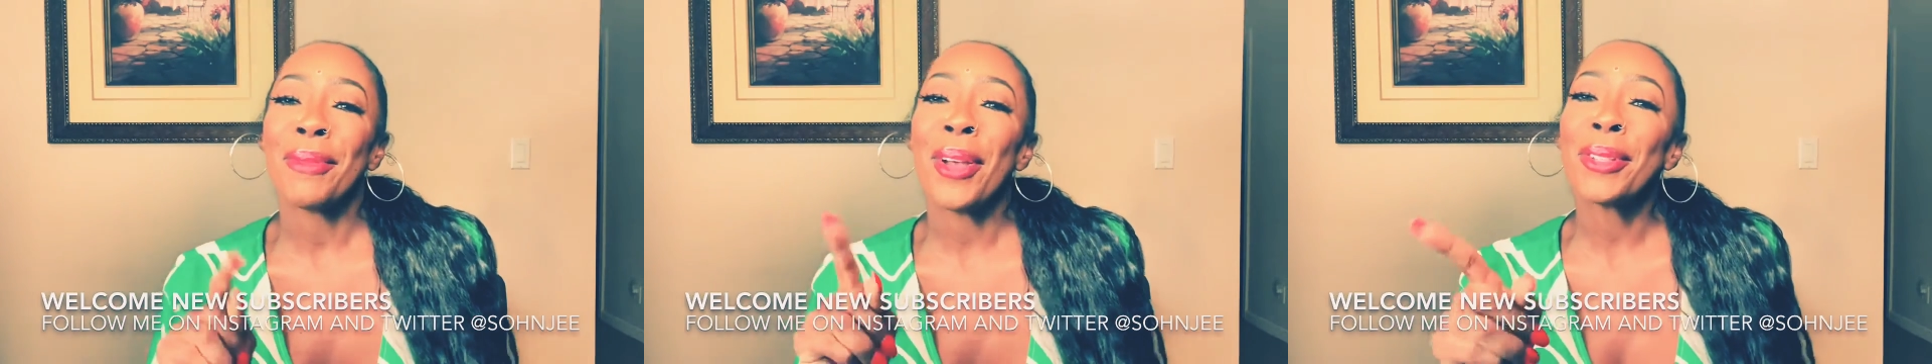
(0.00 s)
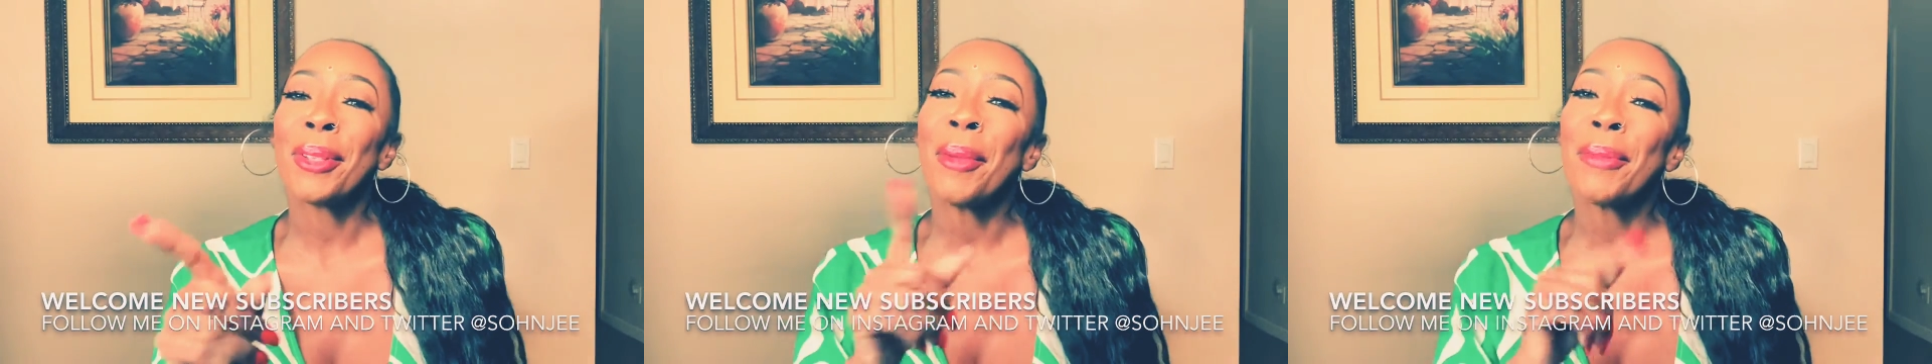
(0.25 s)

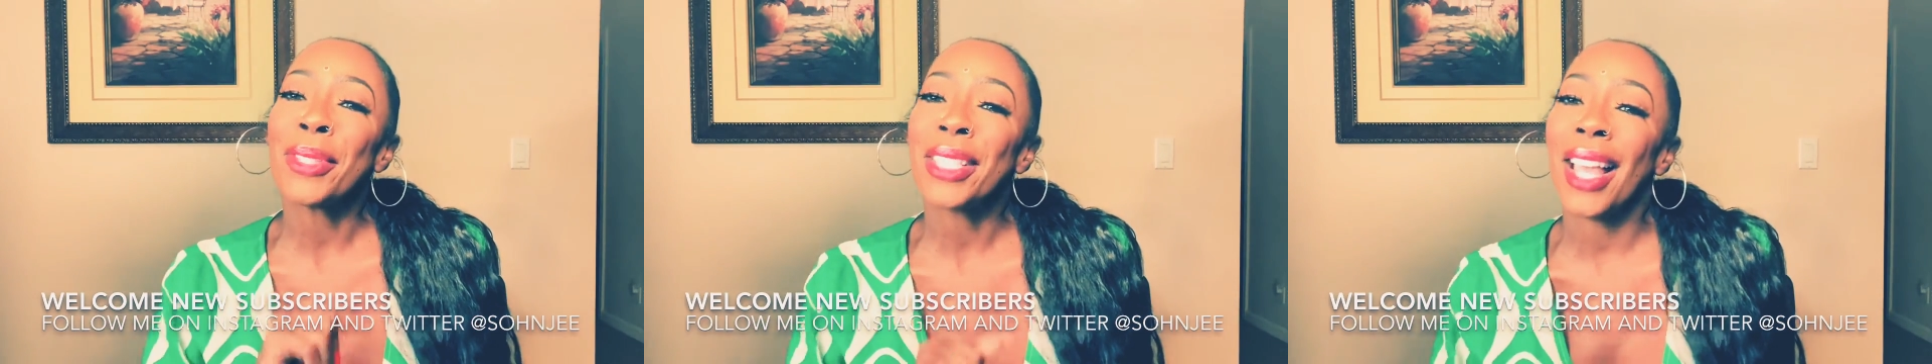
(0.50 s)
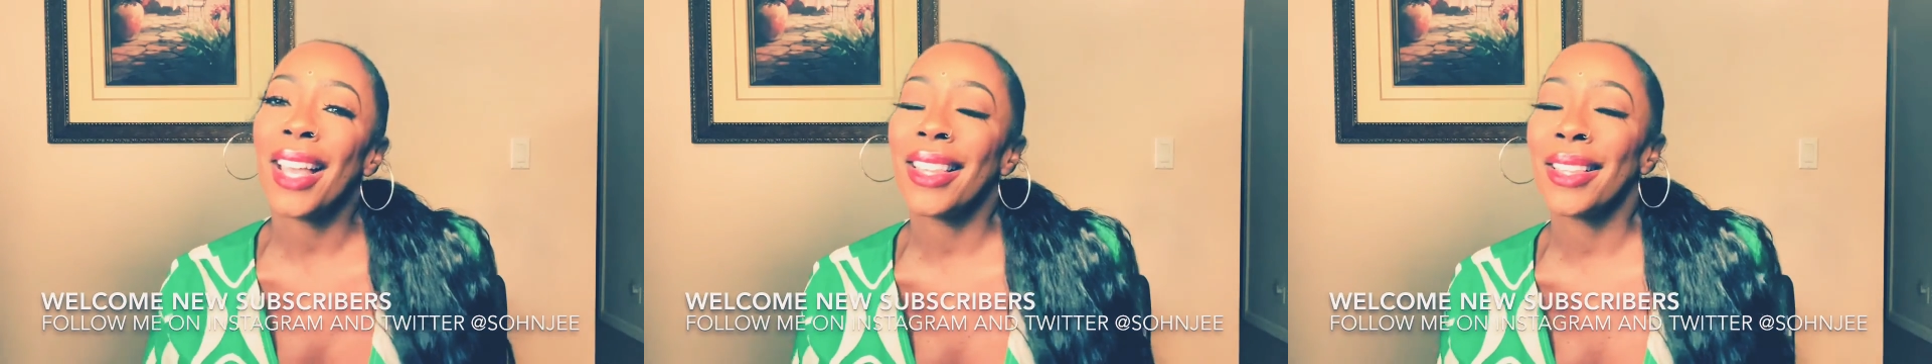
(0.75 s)
Most people
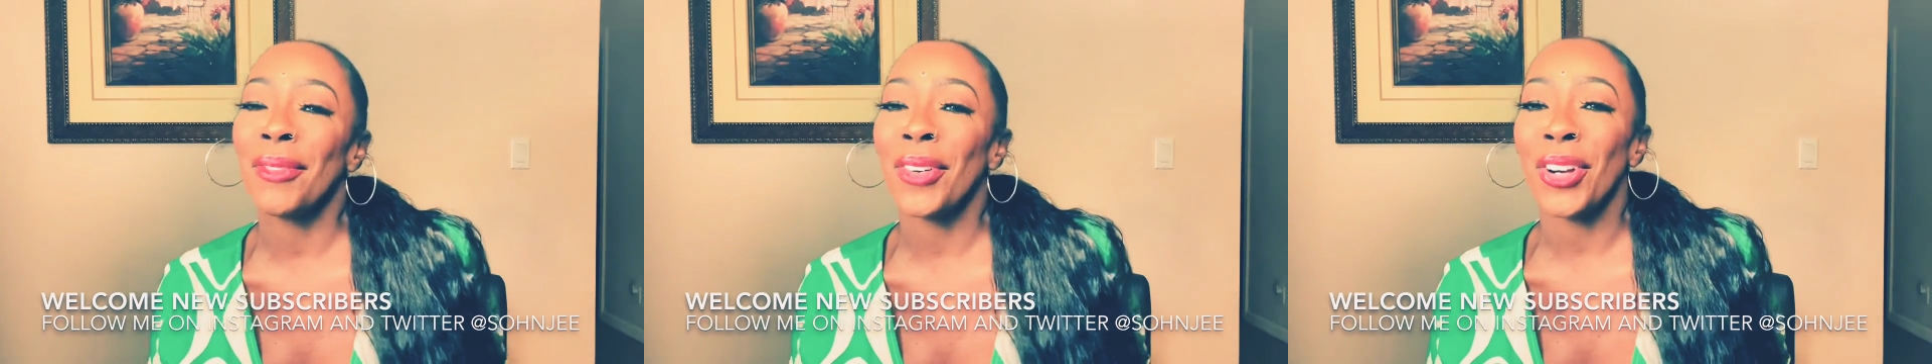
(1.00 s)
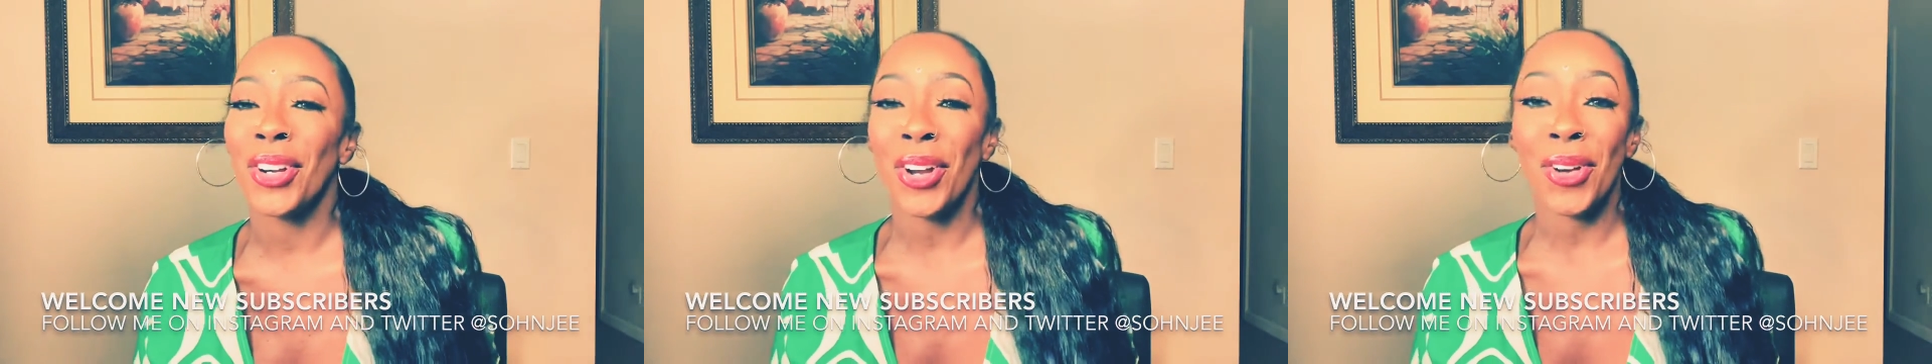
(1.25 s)
say that the
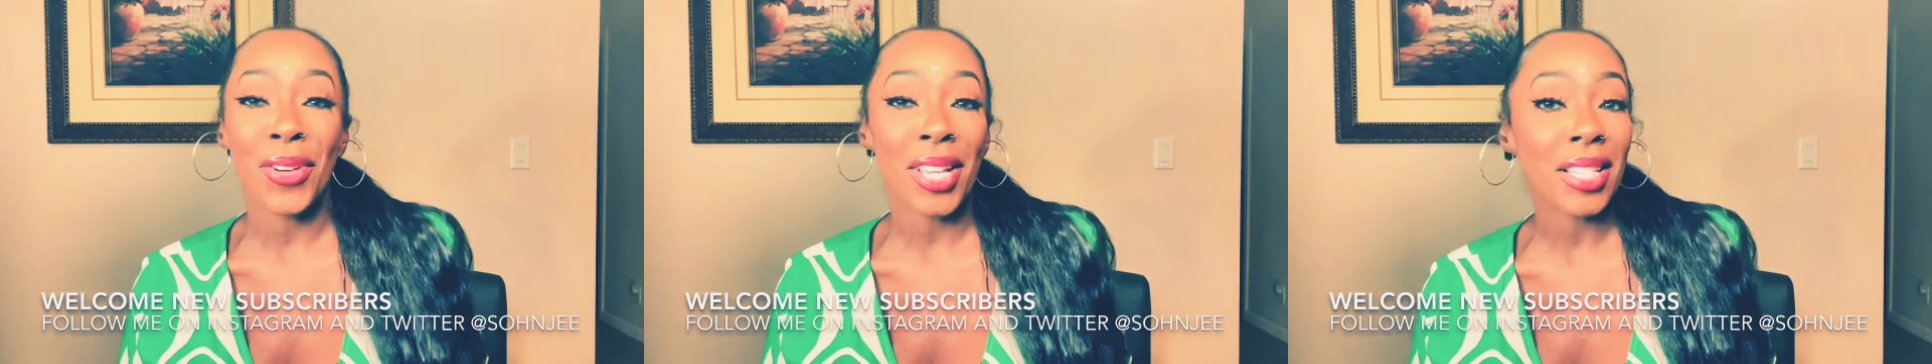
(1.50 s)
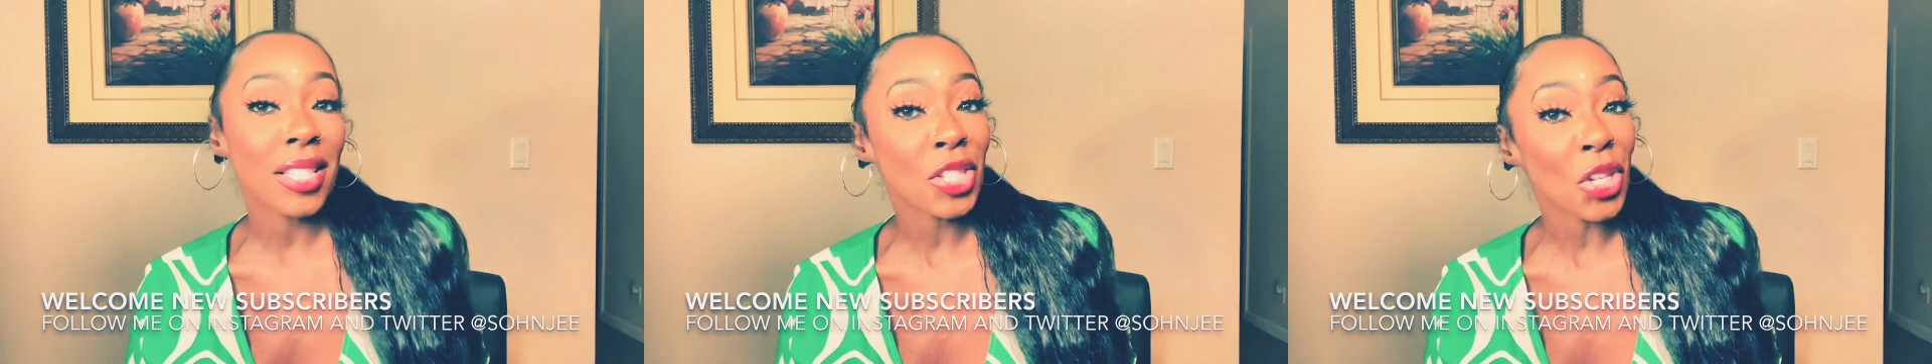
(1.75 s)
Virgo
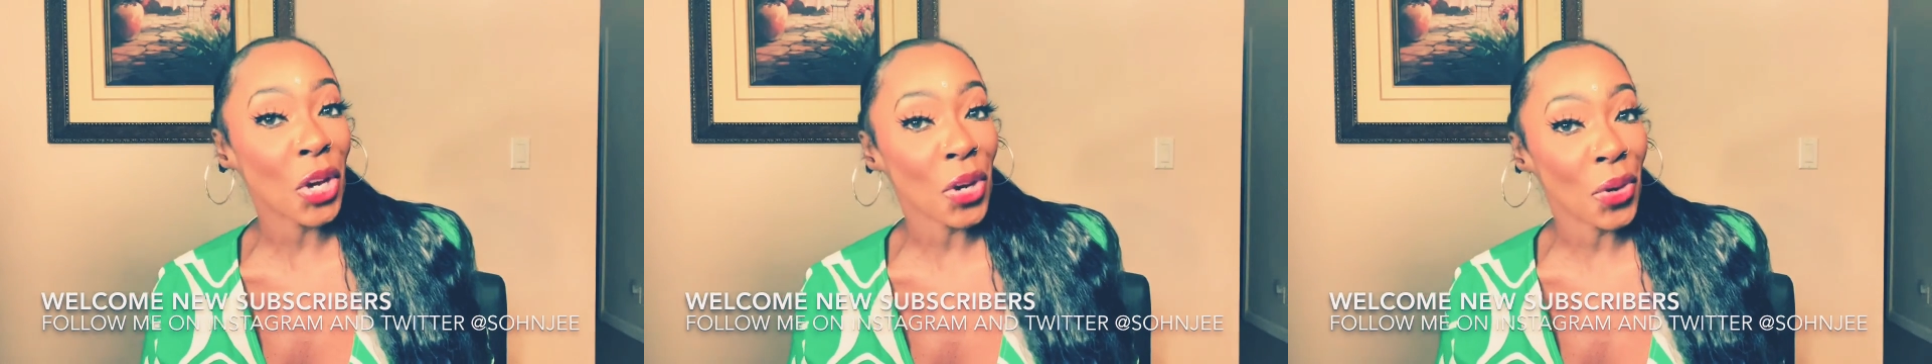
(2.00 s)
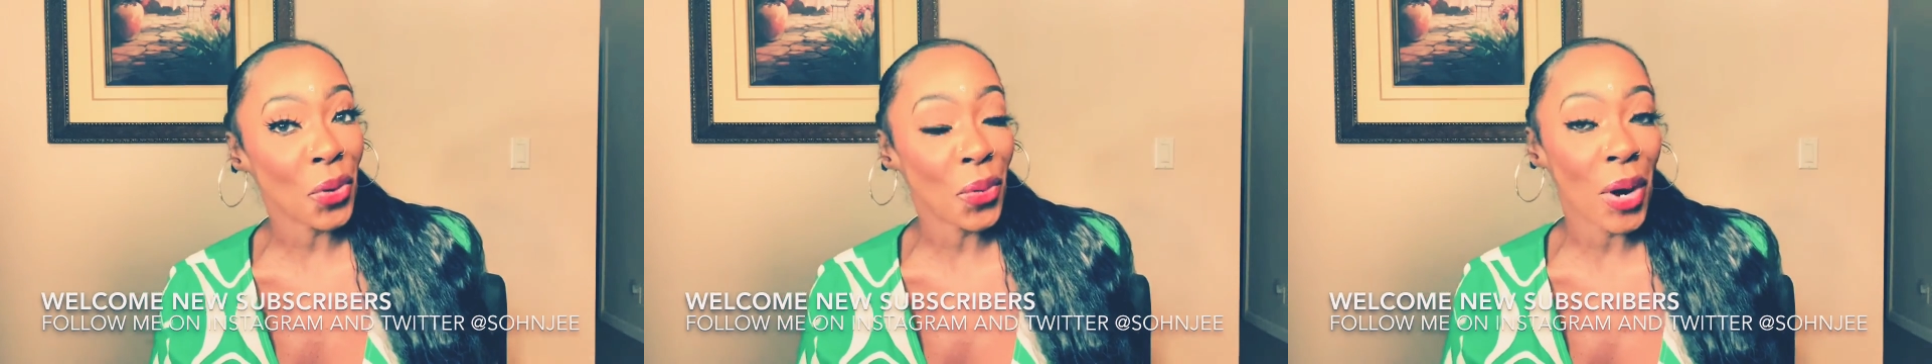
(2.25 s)
is
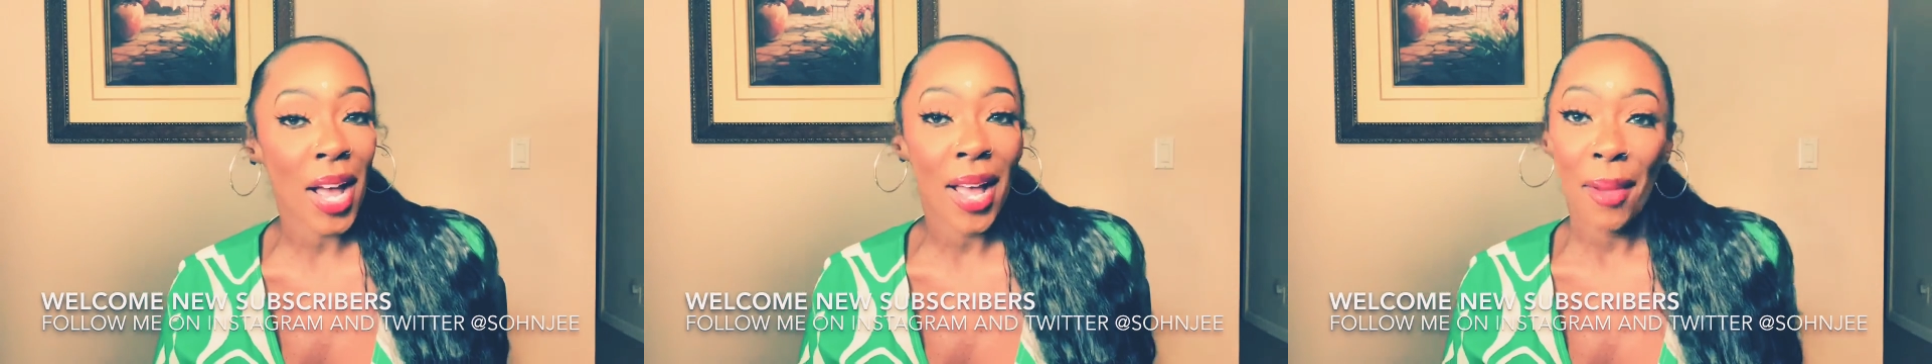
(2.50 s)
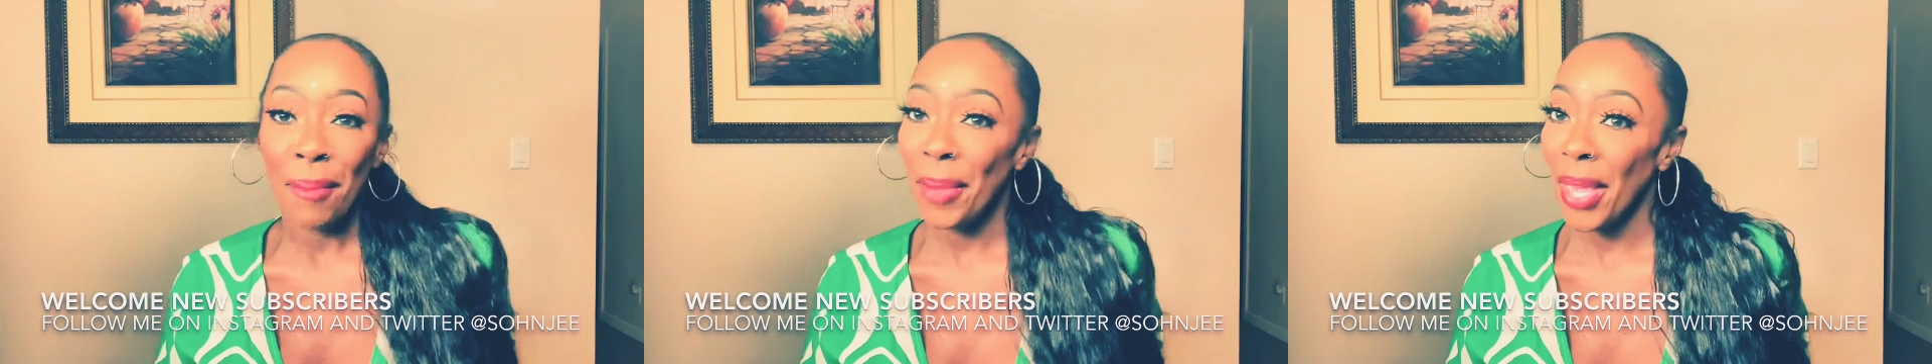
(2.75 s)
too
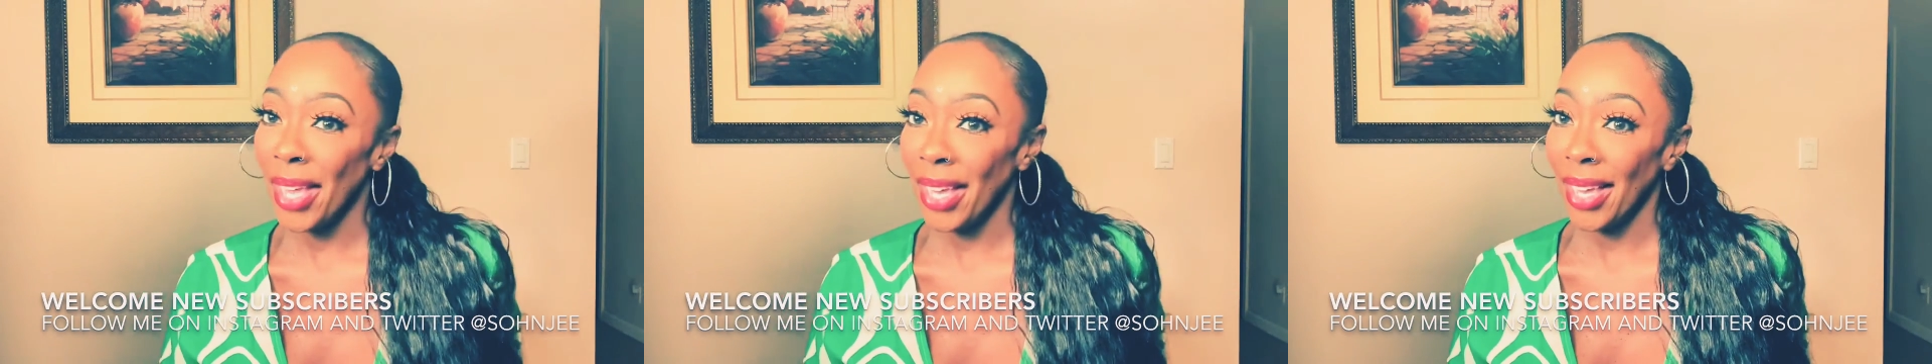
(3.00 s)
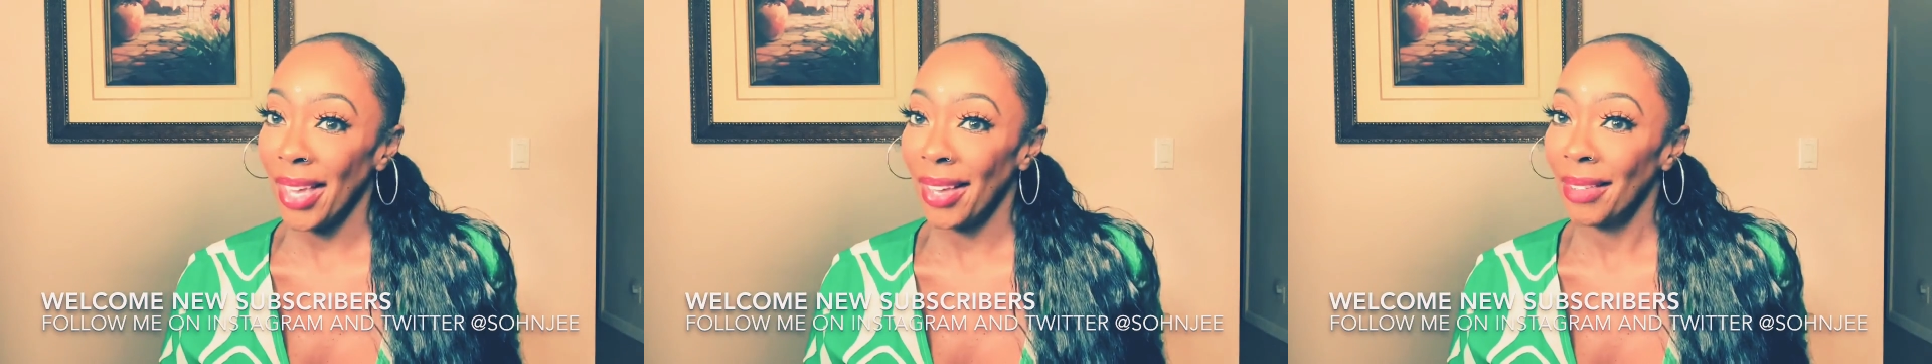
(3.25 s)

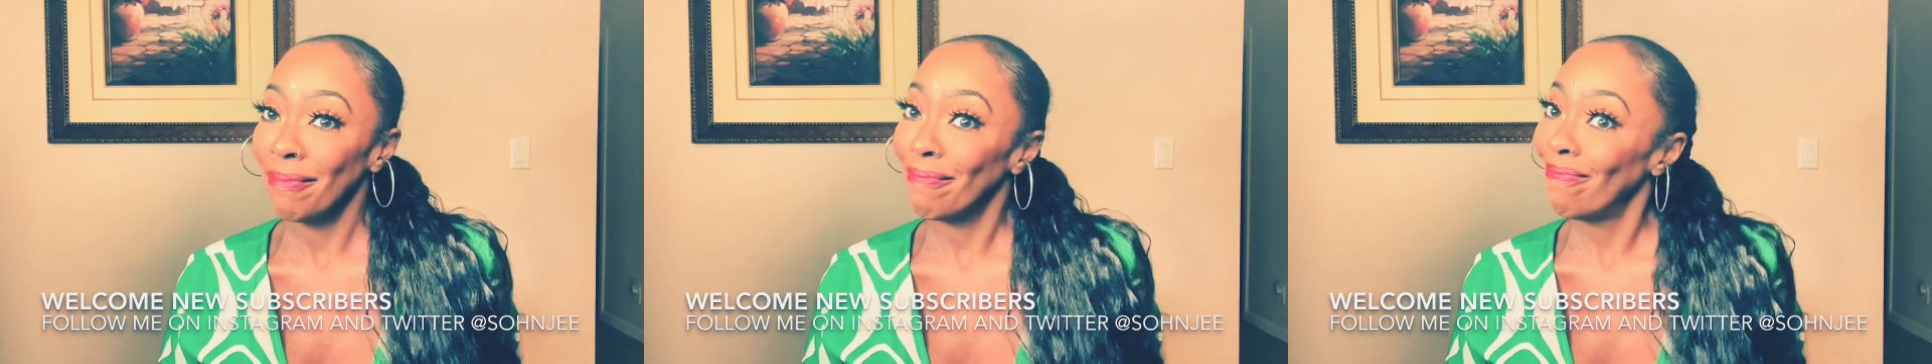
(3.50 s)
picky.